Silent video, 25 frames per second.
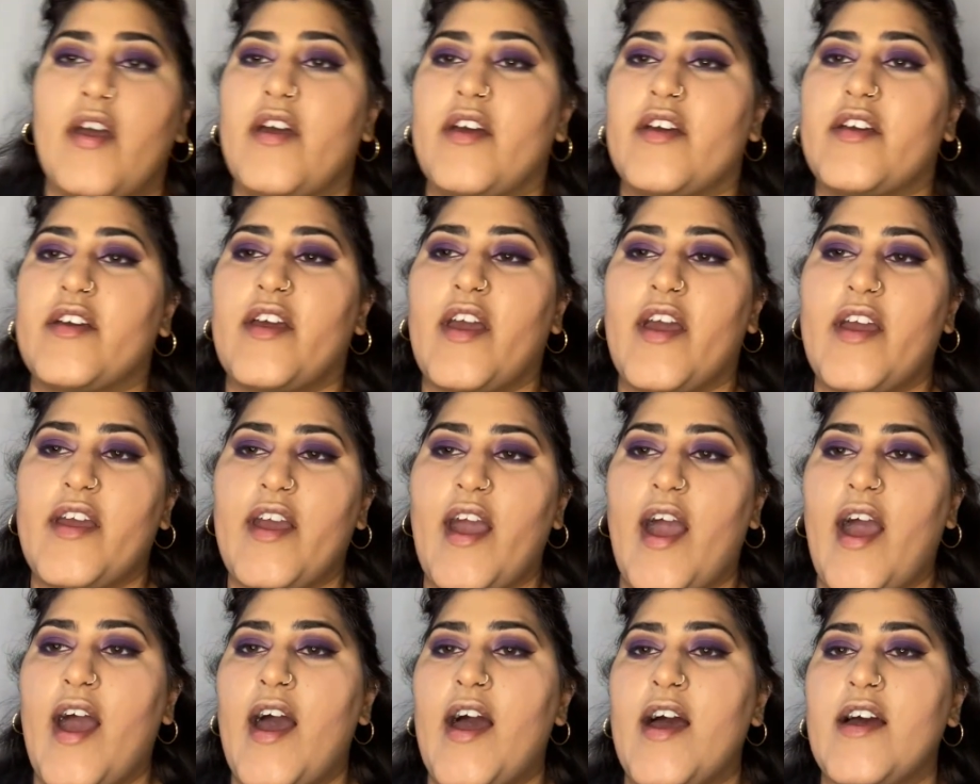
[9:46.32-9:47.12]

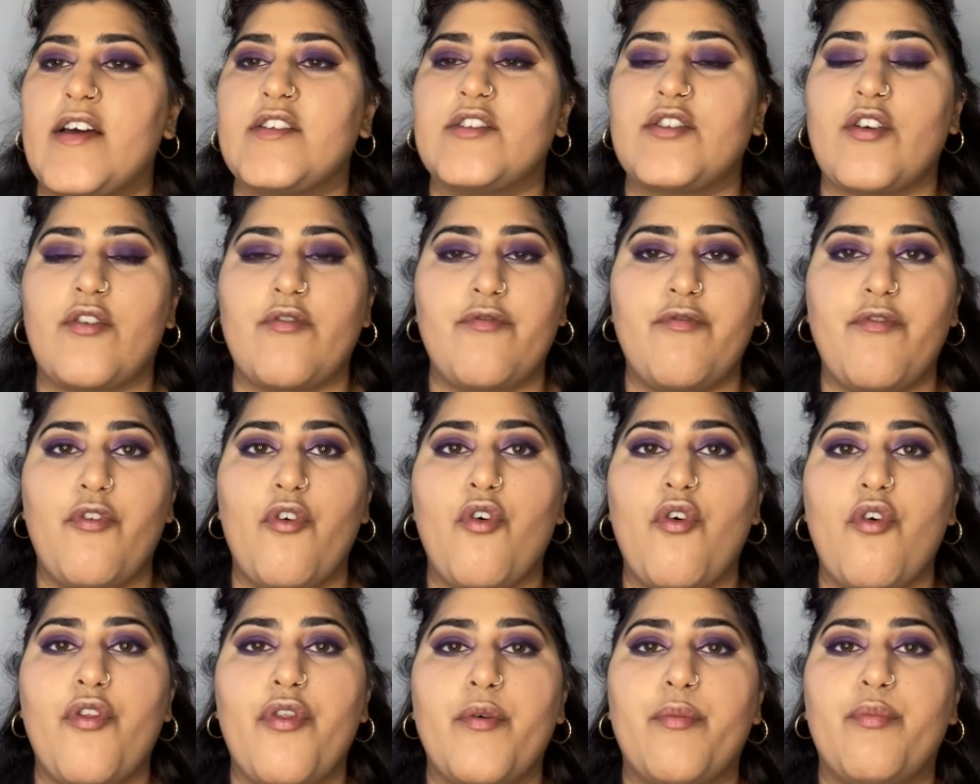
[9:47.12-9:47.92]
Okay, and
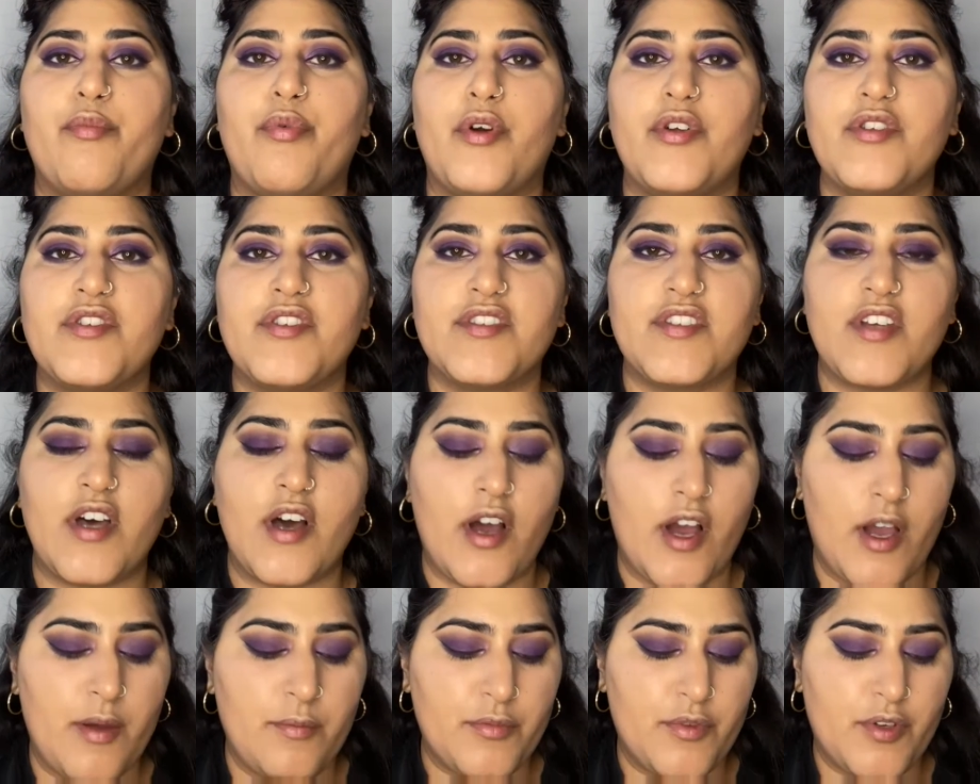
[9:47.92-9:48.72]
for the
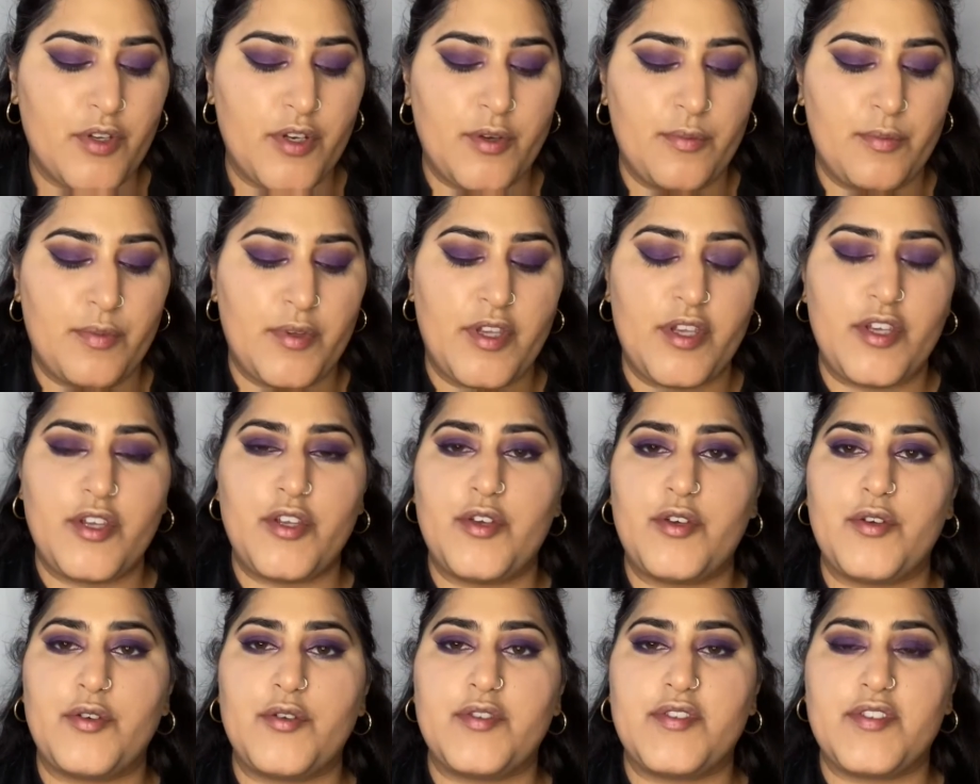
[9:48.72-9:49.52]
bronzer, I'm going to be
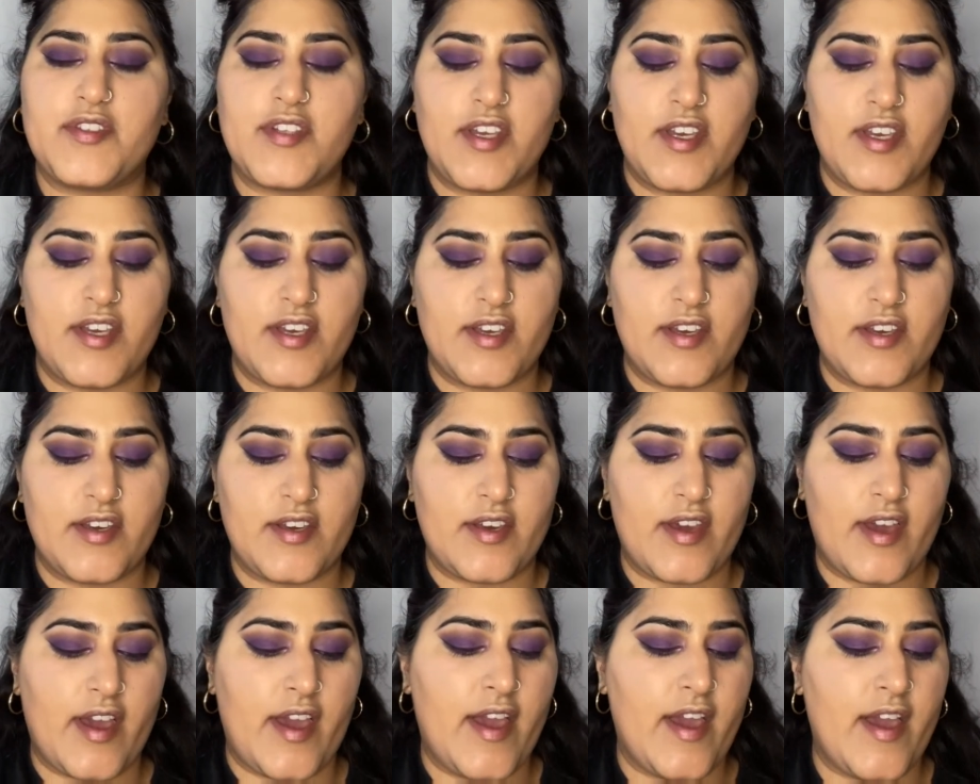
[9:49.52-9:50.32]

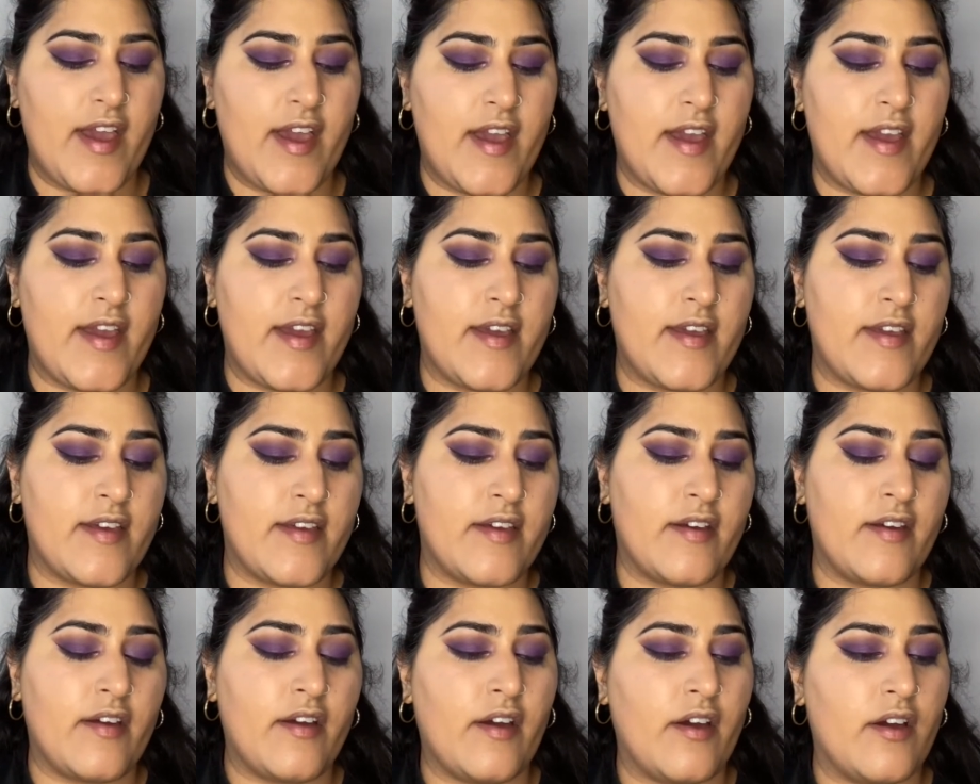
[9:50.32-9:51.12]
using
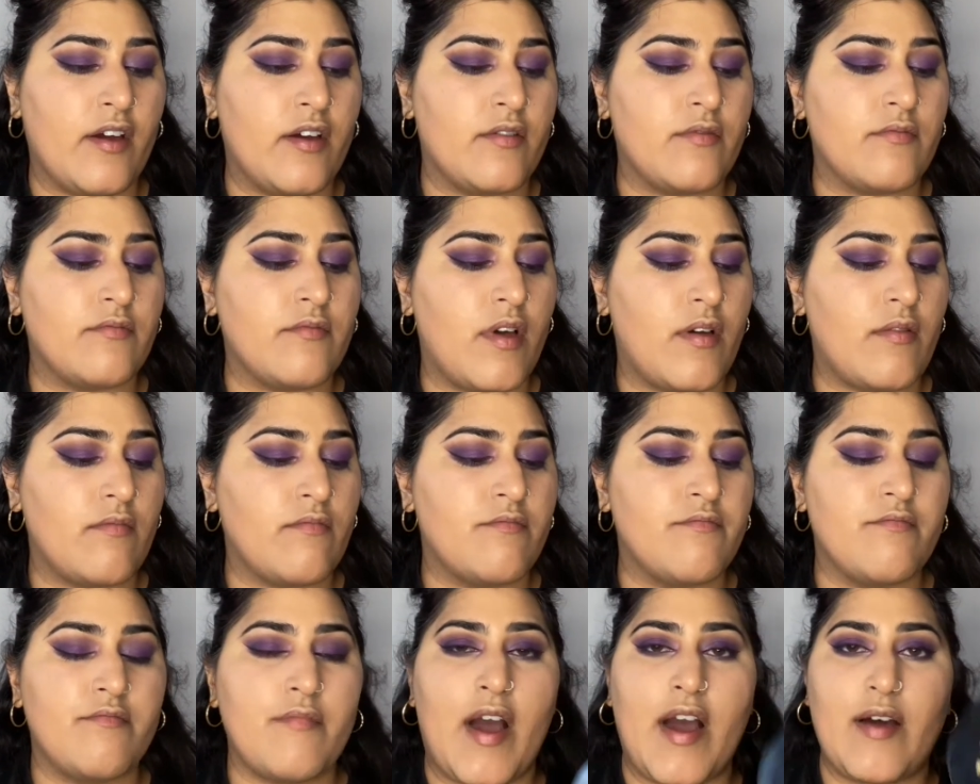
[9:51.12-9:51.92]
a
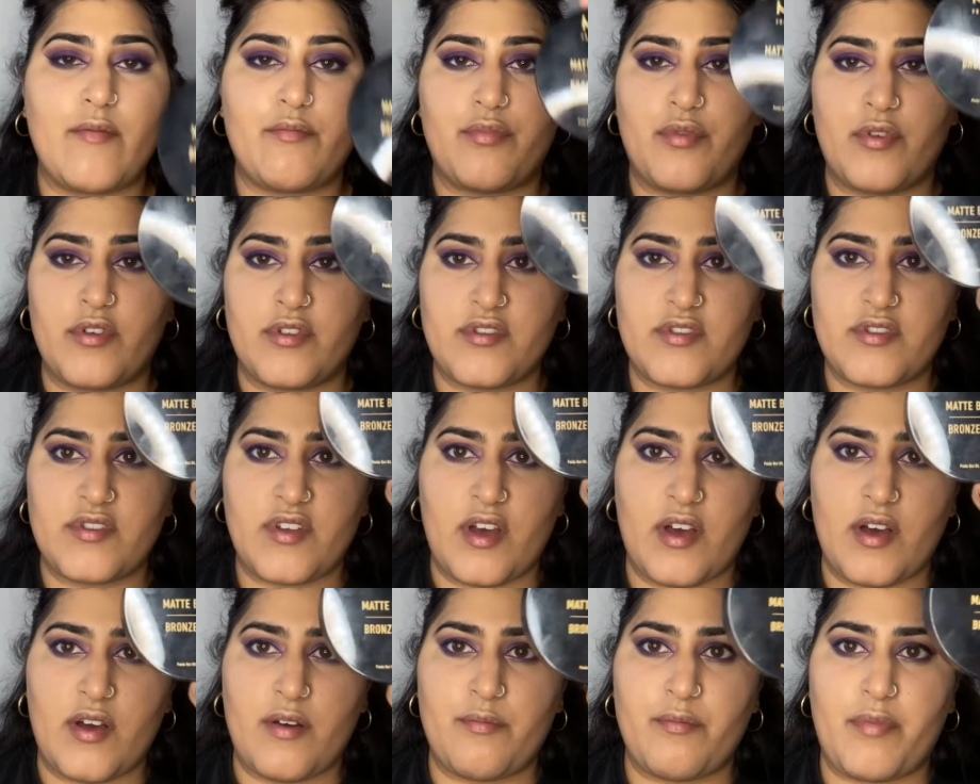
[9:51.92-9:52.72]
matte
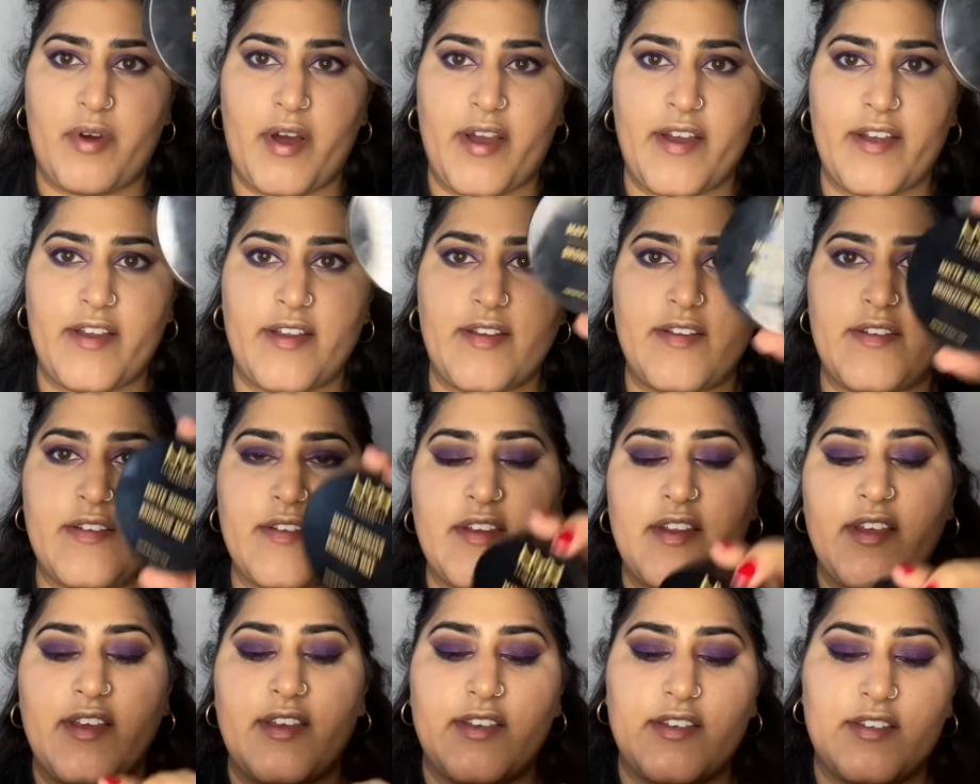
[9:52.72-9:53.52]
bronzer by
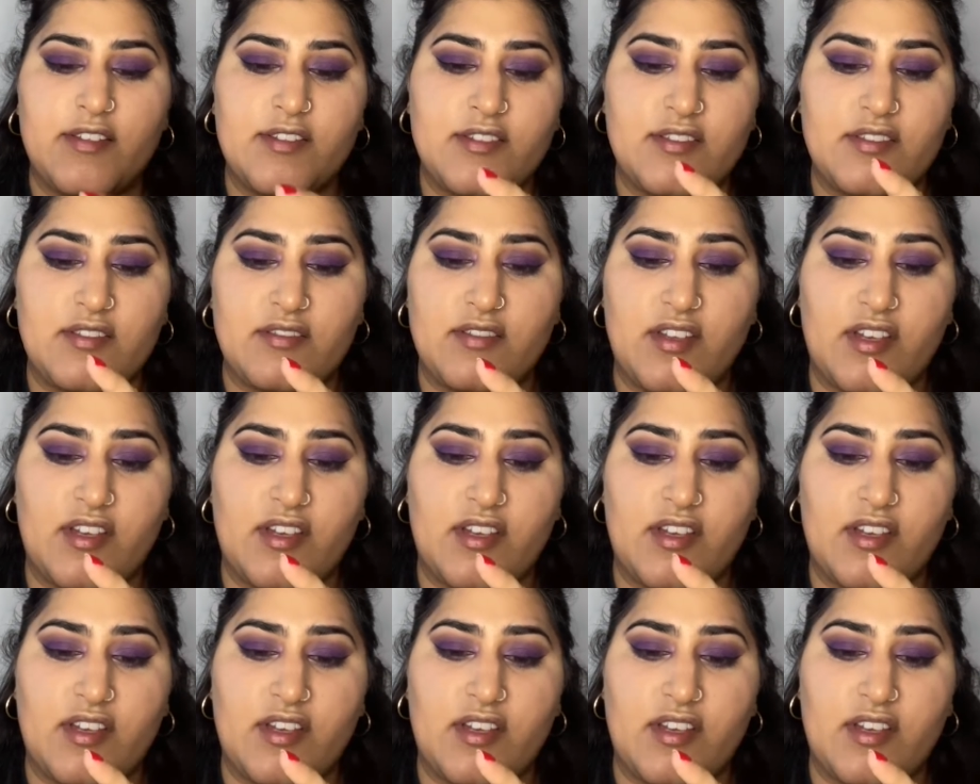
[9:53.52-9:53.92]
NYX.